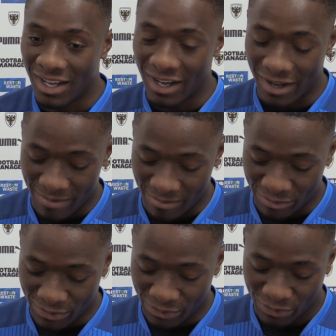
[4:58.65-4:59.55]
Um,
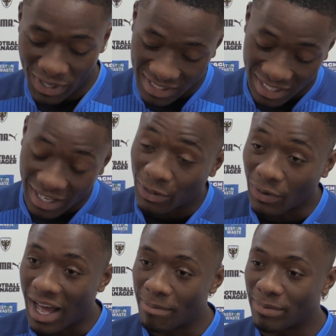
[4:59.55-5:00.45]
things like that
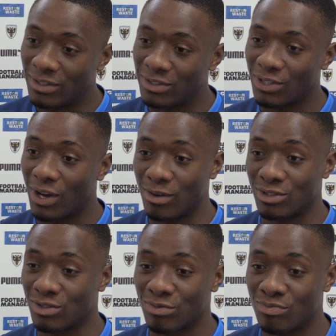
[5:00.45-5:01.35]
do happen, so
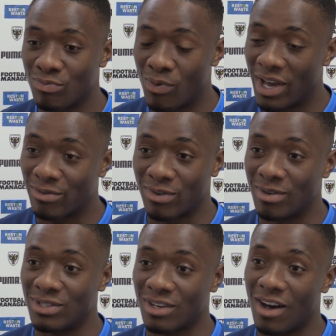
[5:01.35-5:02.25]
just waiting for
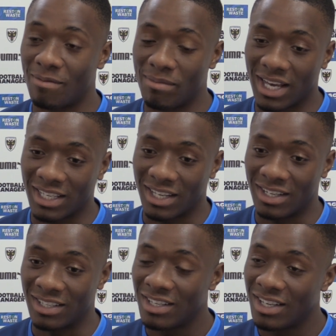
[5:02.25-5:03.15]
him to come back,
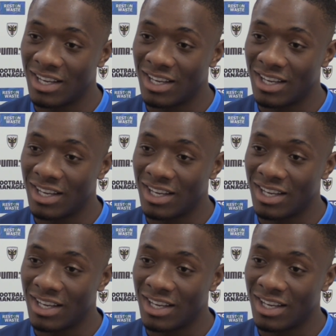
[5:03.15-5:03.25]
and